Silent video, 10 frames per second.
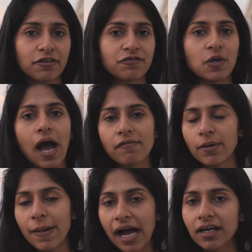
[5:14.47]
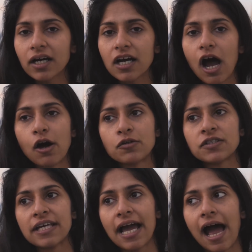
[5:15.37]
If you have a bank
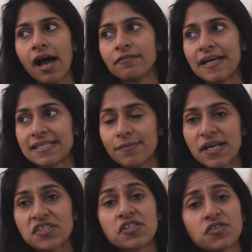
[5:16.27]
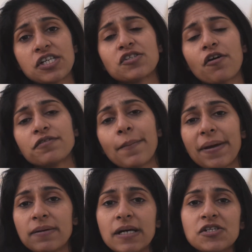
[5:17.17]
account, they have SMS histories of the
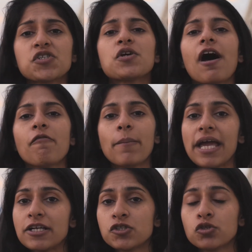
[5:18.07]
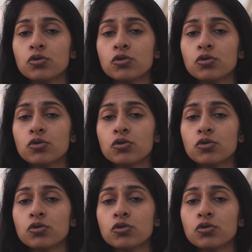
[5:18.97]
payments you have made